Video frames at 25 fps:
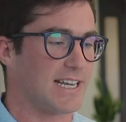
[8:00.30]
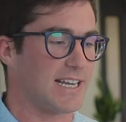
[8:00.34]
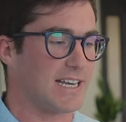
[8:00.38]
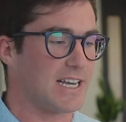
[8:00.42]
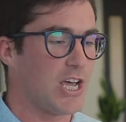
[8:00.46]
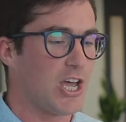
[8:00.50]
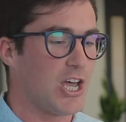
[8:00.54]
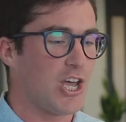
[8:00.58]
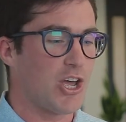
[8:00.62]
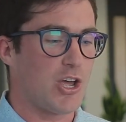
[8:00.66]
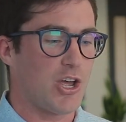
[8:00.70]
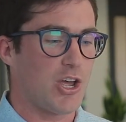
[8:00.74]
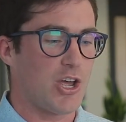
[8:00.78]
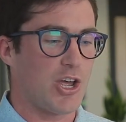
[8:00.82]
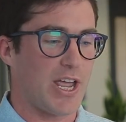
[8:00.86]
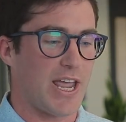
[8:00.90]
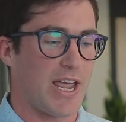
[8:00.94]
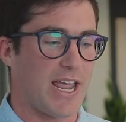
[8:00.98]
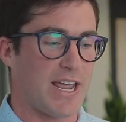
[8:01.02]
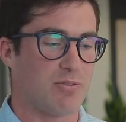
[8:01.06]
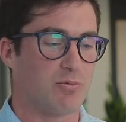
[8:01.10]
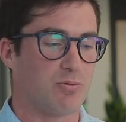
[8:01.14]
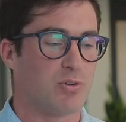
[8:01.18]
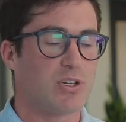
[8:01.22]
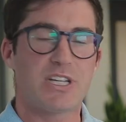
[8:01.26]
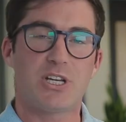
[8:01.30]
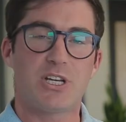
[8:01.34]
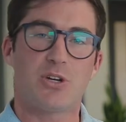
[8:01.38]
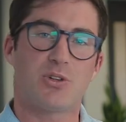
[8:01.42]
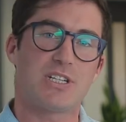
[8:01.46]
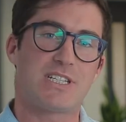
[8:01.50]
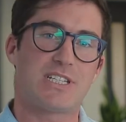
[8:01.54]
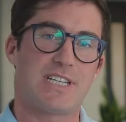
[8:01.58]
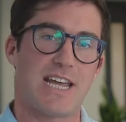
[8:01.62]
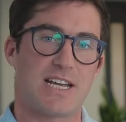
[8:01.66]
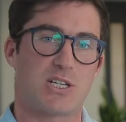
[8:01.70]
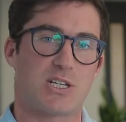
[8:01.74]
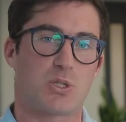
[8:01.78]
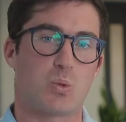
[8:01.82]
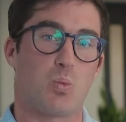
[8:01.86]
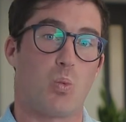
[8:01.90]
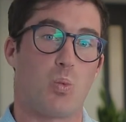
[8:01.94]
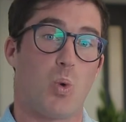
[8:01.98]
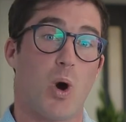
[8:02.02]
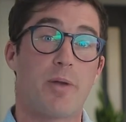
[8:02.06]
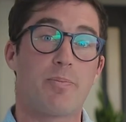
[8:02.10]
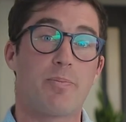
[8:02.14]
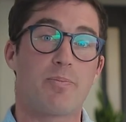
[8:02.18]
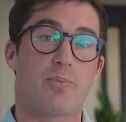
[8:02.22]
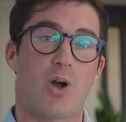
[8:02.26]
that it really only takes
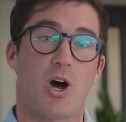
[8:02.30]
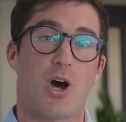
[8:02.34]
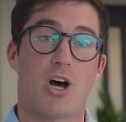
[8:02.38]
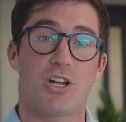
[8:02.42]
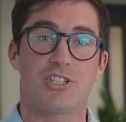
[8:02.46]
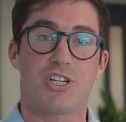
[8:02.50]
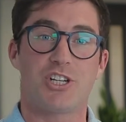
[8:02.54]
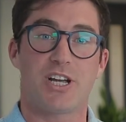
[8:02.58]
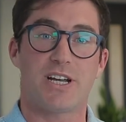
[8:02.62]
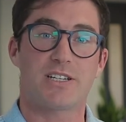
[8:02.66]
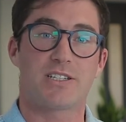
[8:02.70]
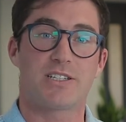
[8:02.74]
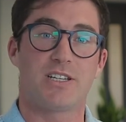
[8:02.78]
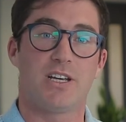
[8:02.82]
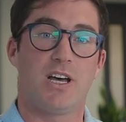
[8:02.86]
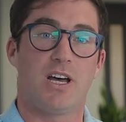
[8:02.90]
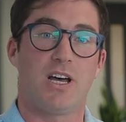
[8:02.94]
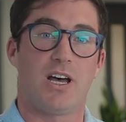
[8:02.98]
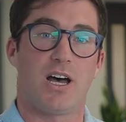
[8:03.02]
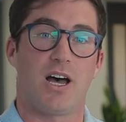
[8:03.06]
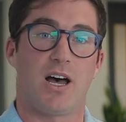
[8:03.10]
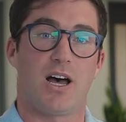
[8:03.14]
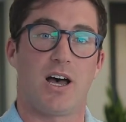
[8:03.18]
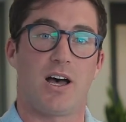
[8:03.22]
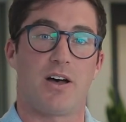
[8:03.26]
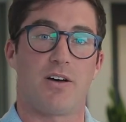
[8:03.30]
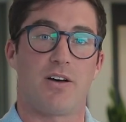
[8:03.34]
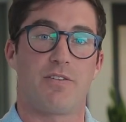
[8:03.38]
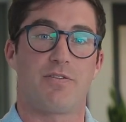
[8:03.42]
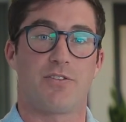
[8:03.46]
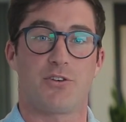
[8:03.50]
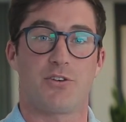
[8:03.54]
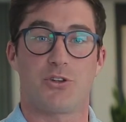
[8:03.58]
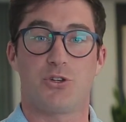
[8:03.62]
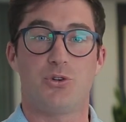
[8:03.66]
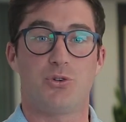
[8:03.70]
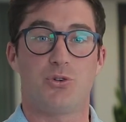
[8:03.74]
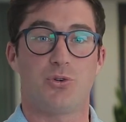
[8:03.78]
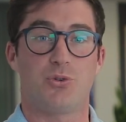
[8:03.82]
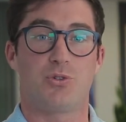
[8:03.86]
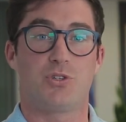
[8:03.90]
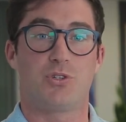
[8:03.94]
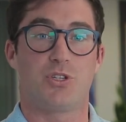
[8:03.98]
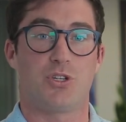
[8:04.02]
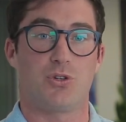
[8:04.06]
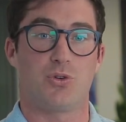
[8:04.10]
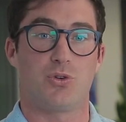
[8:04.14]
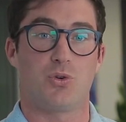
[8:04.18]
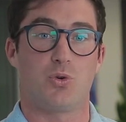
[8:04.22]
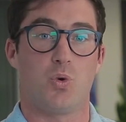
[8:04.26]
one project for you
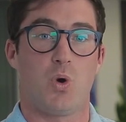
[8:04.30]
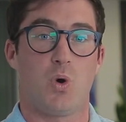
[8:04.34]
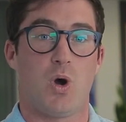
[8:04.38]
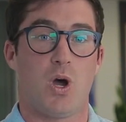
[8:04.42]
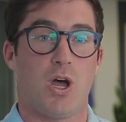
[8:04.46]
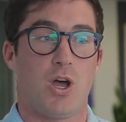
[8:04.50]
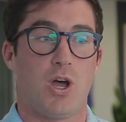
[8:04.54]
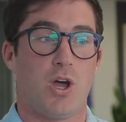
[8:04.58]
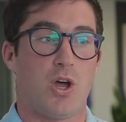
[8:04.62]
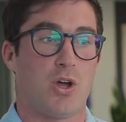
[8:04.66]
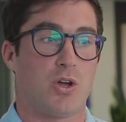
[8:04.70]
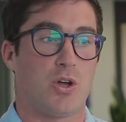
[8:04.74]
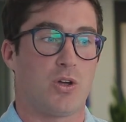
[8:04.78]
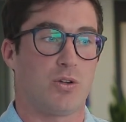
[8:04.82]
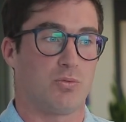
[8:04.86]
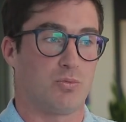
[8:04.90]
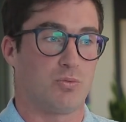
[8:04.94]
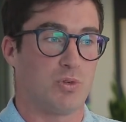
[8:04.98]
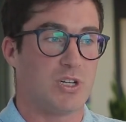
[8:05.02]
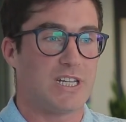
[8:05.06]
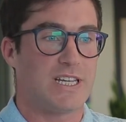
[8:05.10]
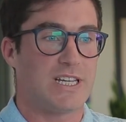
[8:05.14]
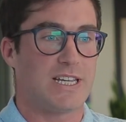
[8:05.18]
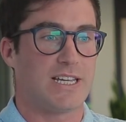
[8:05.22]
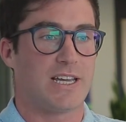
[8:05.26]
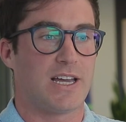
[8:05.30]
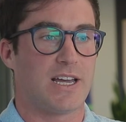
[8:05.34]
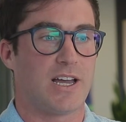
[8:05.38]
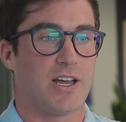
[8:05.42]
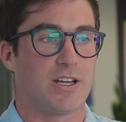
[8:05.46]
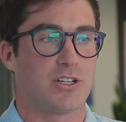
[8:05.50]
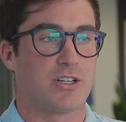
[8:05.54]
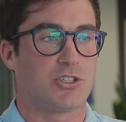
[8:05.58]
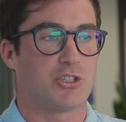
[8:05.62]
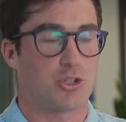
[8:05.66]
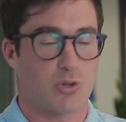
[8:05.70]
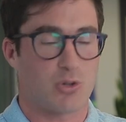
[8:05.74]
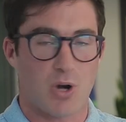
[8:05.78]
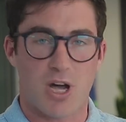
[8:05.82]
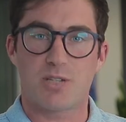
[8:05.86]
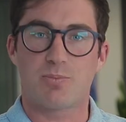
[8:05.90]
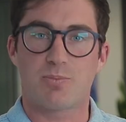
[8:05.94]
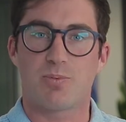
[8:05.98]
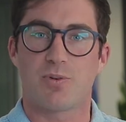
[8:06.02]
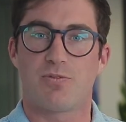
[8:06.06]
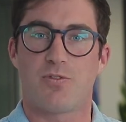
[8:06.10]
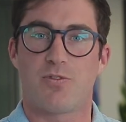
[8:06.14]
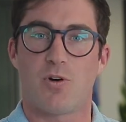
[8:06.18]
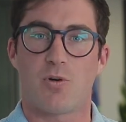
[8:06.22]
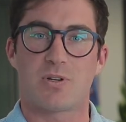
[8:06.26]
to really
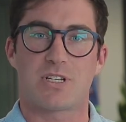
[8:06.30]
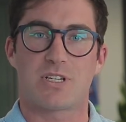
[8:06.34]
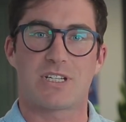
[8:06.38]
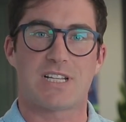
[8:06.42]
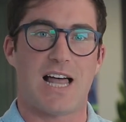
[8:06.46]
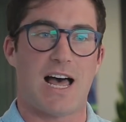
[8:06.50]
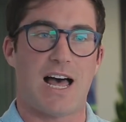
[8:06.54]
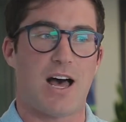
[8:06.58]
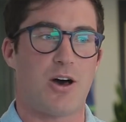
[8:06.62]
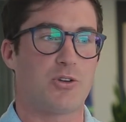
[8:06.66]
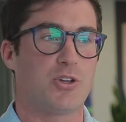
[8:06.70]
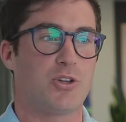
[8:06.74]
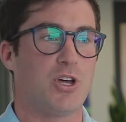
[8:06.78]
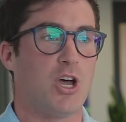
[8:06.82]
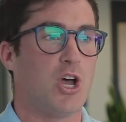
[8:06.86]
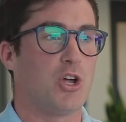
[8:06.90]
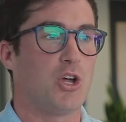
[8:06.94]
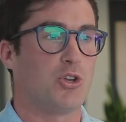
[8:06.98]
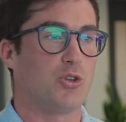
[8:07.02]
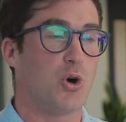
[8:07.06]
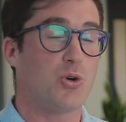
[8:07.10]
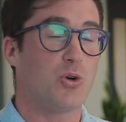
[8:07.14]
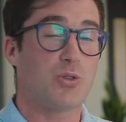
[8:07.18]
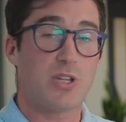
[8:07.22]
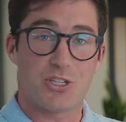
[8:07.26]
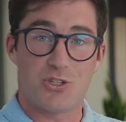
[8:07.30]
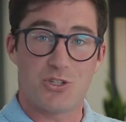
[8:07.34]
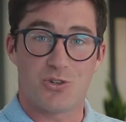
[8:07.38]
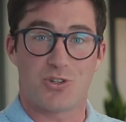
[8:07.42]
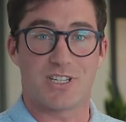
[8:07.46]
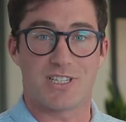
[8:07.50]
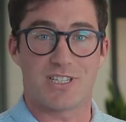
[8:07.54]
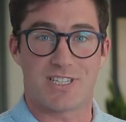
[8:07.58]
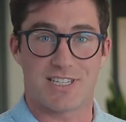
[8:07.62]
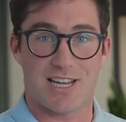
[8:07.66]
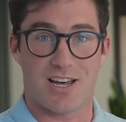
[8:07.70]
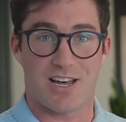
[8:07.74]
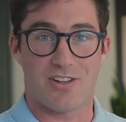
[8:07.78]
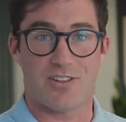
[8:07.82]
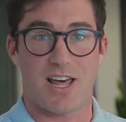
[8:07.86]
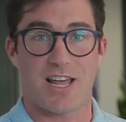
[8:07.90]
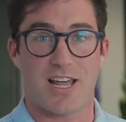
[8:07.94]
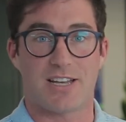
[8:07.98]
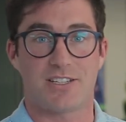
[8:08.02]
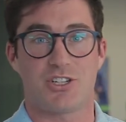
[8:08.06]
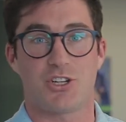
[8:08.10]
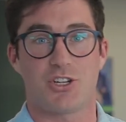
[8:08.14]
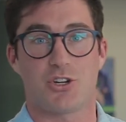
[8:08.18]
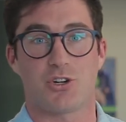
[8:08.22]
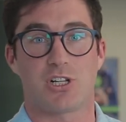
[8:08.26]
trust Performance Cloud, know that you can sell
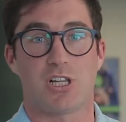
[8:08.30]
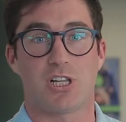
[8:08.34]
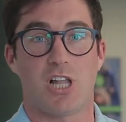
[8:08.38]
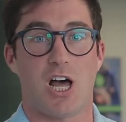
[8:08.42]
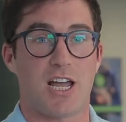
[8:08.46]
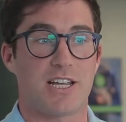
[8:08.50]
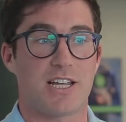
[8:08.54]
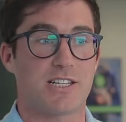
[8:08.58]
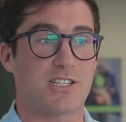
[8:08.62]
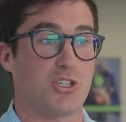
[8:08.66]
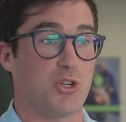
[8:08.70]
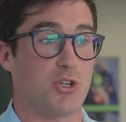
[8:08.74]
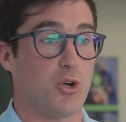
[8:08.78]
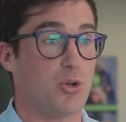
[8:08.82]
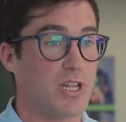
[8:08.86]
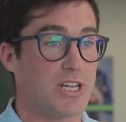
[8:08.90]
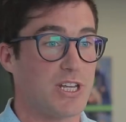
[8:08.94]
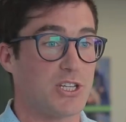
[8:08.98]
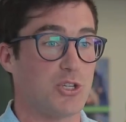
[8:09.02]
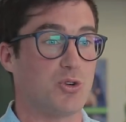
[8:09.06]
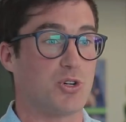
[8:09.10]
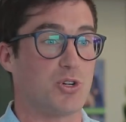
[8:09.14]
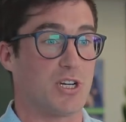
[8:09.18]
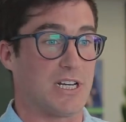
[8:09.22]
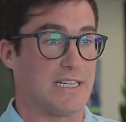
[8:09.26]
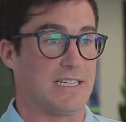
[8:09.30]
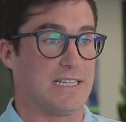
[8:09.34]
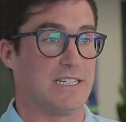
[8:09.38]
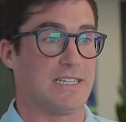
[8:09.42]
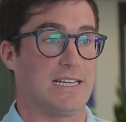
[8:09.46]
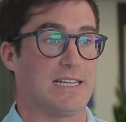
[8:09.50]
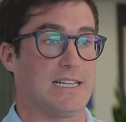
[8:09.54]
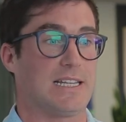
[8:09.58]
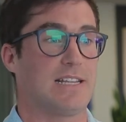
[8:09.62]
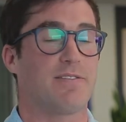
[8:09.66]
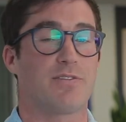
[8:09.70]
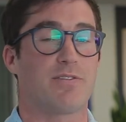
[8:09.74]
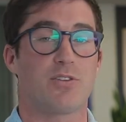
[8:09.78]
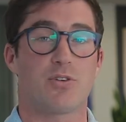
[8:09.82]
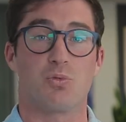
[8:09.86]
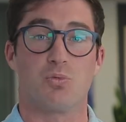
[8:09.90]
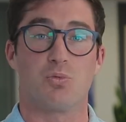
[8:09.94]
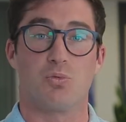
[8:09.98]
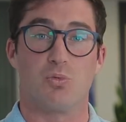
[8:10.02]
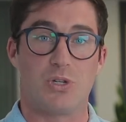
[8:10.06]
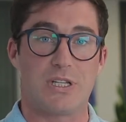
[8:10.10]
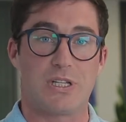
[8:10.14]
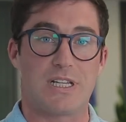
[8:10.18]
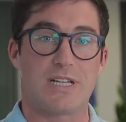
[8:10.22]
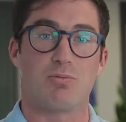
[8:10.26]
that to your clients, know that you can deliver
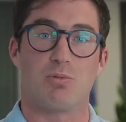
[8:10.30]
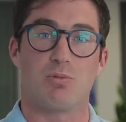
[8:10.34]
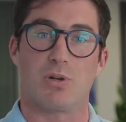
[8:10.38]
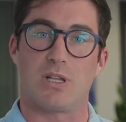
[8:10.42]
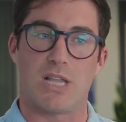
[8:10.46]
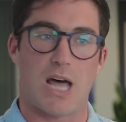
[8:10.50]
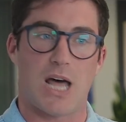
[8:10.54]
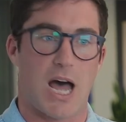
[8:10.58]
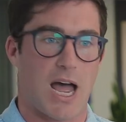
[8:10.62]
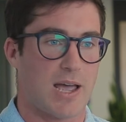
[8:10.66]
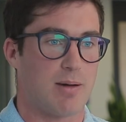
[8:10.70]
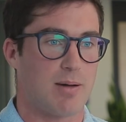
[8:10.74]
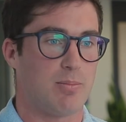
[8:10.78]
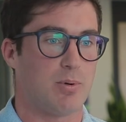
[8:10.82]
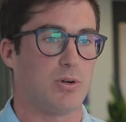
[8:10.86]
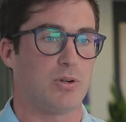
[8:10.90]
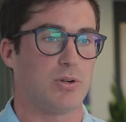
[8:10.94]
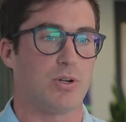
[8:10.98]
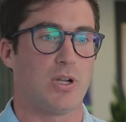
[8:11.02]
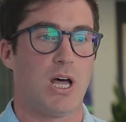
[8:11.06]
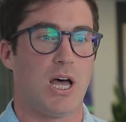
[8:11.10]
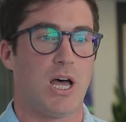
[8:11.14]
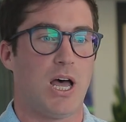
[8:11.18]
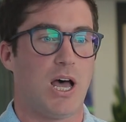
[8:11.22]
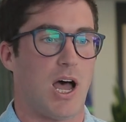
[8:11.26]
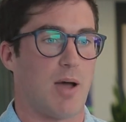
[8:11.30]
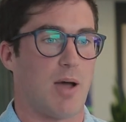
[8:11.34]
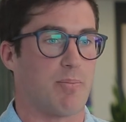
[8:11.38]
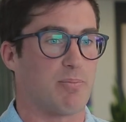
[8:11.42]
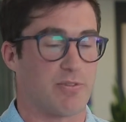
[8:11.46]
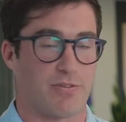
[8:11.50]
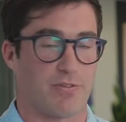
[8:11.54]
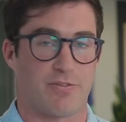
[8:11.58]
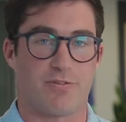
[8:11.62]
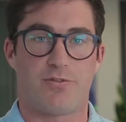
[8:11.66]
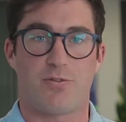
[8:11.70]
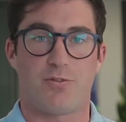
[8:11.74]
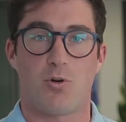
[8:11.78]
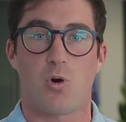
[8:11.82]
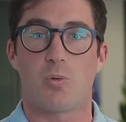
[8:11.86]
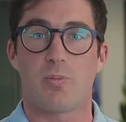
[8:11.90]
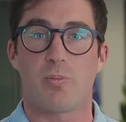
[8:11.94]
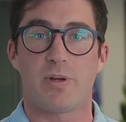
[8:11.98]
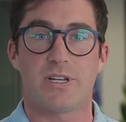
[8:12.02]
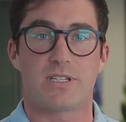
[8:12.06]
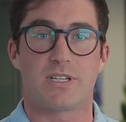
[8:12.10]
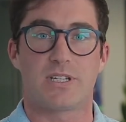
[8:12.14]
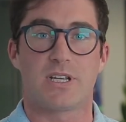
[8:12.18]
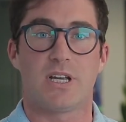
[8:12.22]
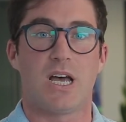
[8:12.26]
really reliable,
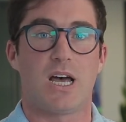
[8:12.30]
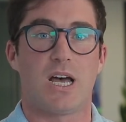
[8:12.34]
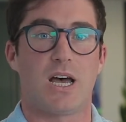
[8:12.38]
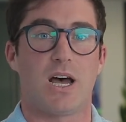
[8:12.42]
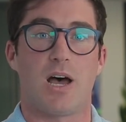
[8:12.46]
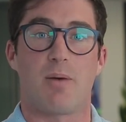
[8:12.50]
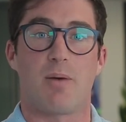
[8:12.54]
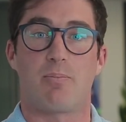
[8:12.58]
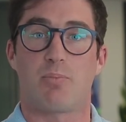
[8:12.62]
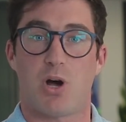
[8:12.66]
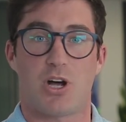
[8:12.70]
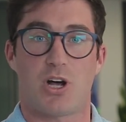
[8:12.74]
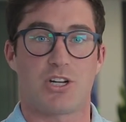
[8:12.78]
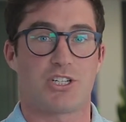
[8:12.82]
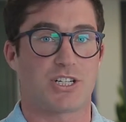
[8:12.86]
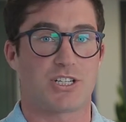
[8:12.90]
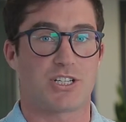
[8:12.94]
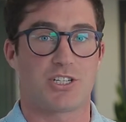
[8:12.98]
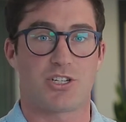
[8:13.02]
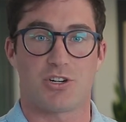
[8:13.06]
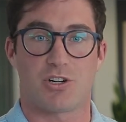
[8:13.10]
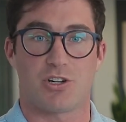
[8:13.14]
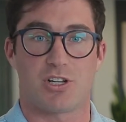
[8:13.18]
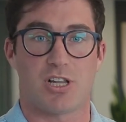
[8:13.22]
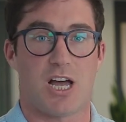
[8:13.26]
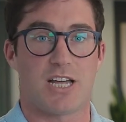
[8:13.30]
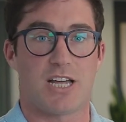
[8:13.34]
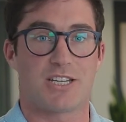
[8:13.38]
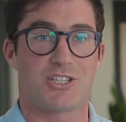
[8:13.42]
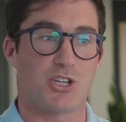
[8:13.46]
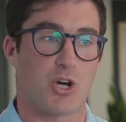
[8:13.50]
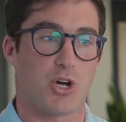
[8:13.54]
performant projects to your clients.